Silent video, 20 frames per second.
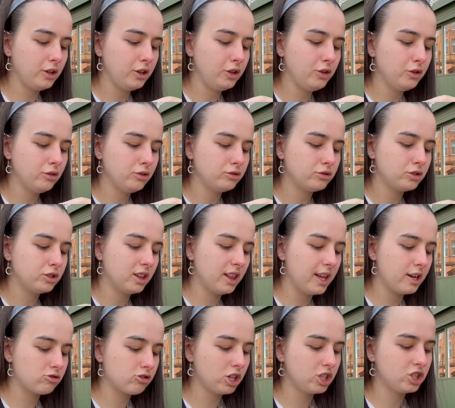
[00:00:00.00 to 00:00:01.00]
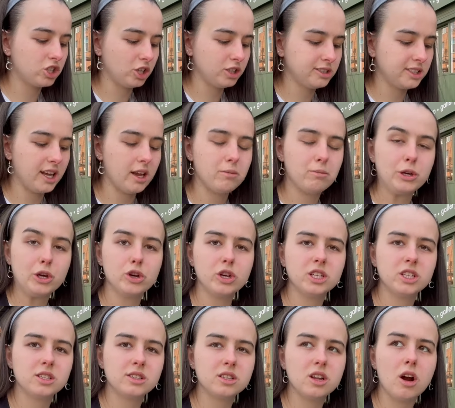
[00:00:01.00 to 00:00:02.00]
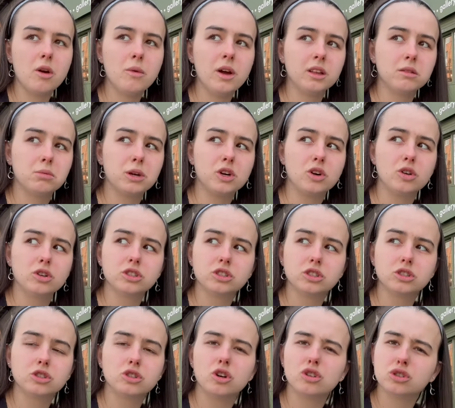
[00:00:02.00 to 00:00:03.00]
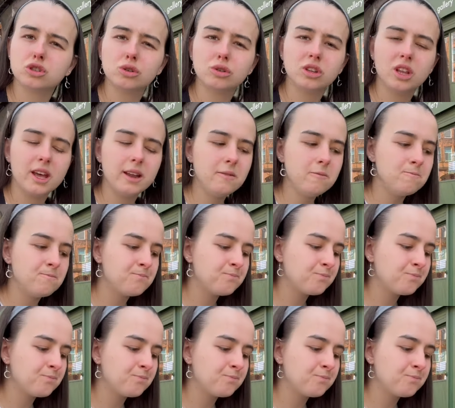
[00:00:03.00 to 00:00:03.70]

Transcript: you're literally just getting puree to start with because the straw's so thin.